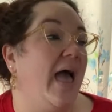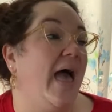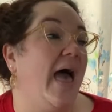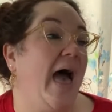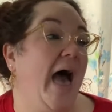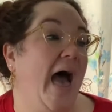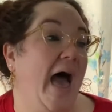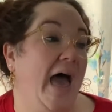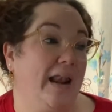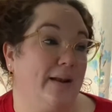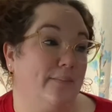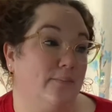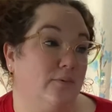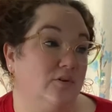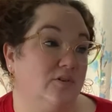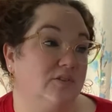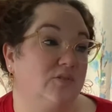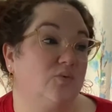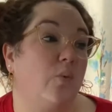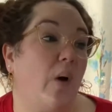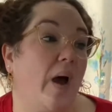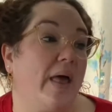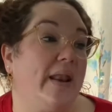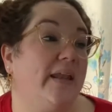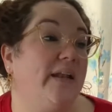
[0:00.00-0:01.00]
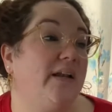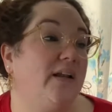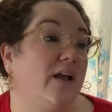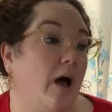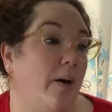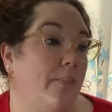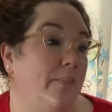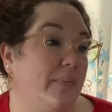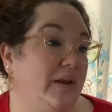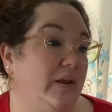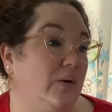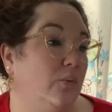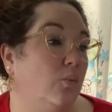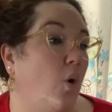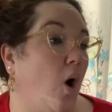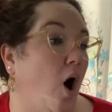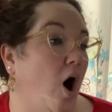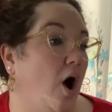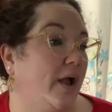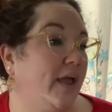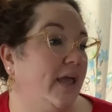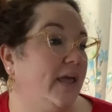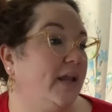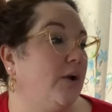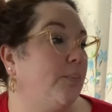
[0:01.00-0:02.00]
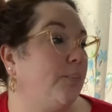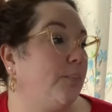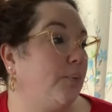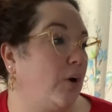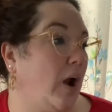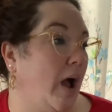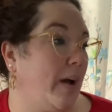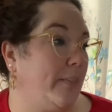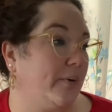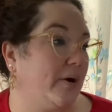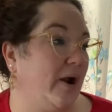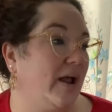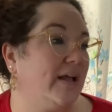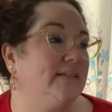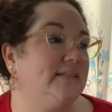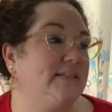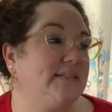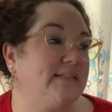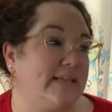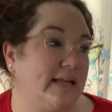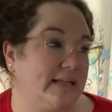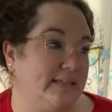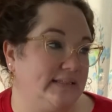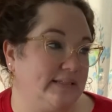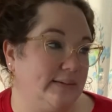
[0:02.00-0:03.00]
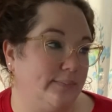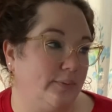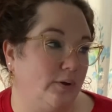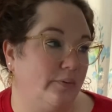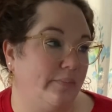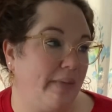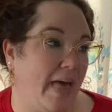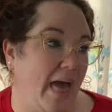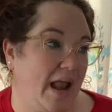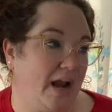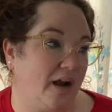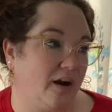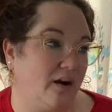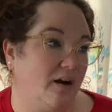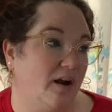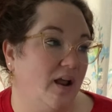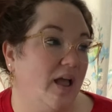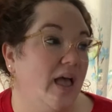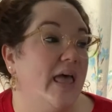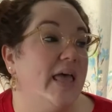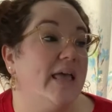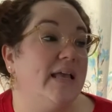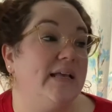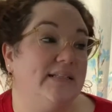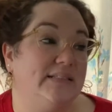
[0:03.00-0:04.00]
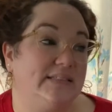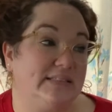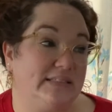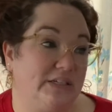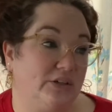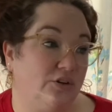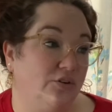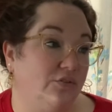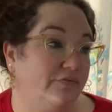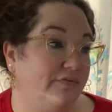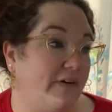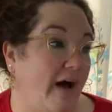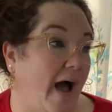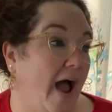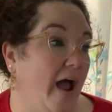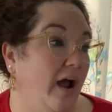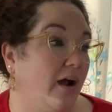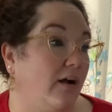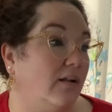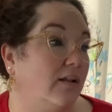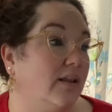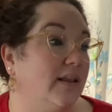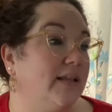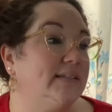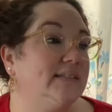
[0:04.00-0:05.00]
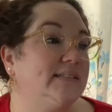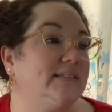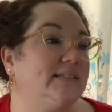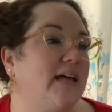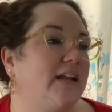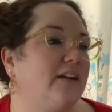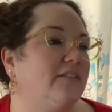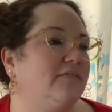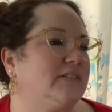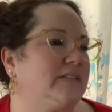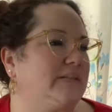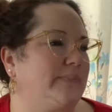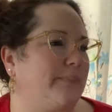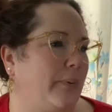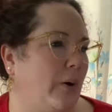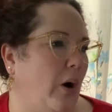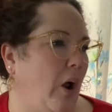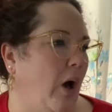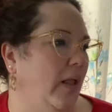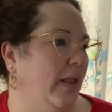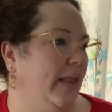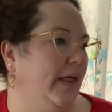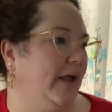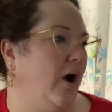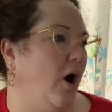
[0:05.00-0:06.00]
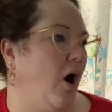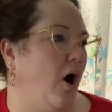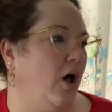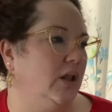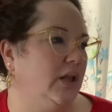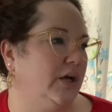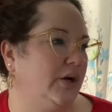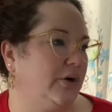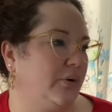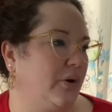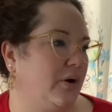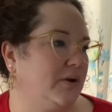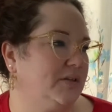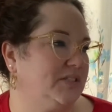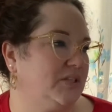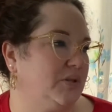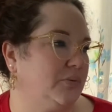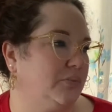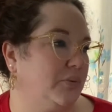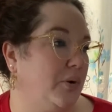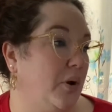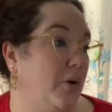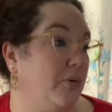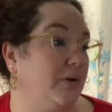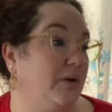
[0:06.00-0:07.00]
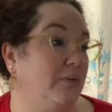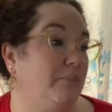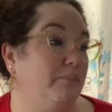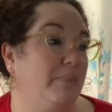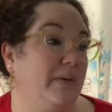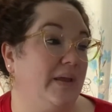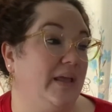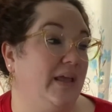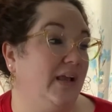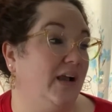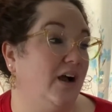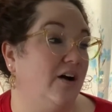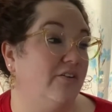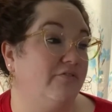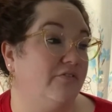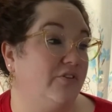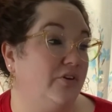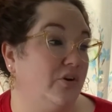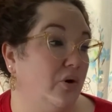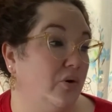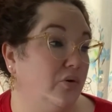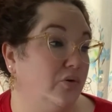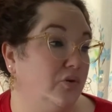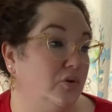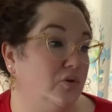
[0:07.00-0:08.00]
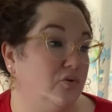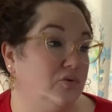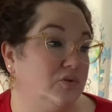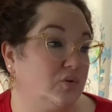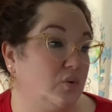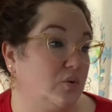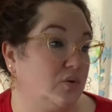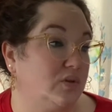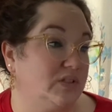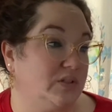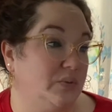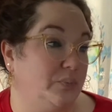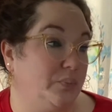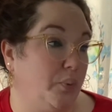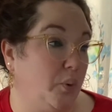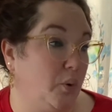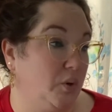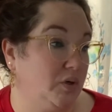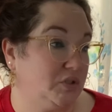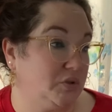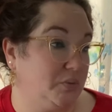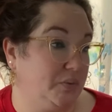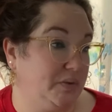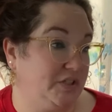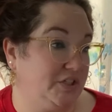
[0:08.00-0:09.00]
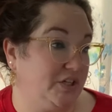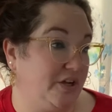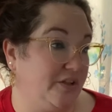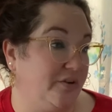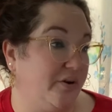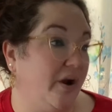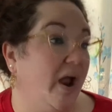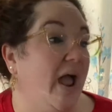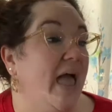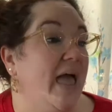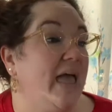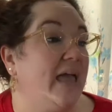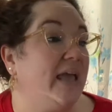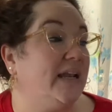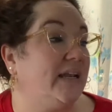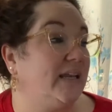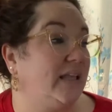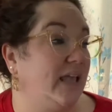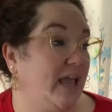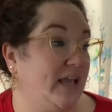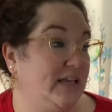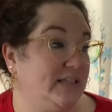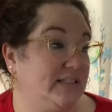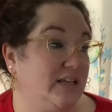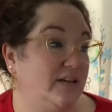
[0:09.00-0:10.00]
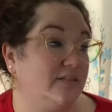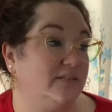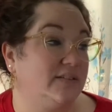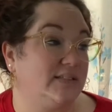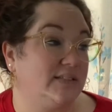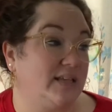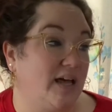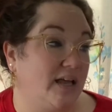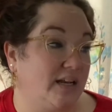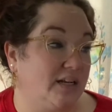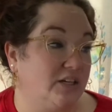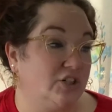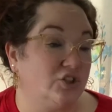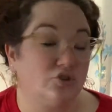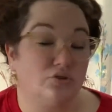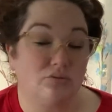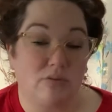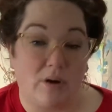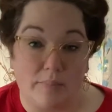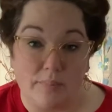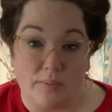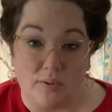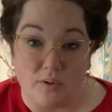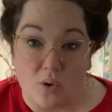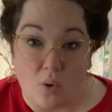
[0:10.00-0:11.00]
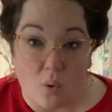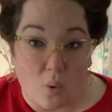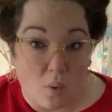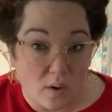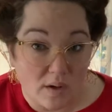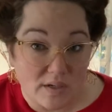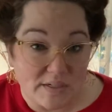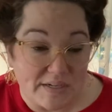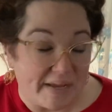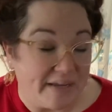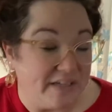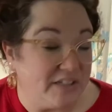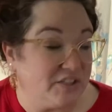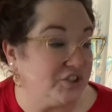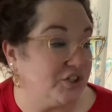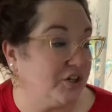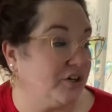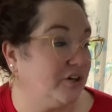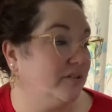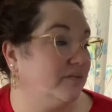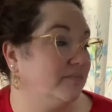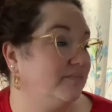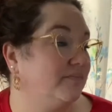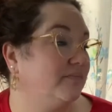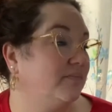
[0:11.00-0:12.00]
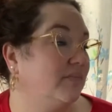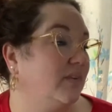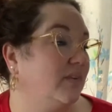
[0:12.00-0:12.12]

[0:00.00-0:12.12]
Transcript: Animals, when in company, walk in a proper and sensible manner, in single file, instead of sprawling all across the road and being of no use or support to each other in case of sudden trouble or danger.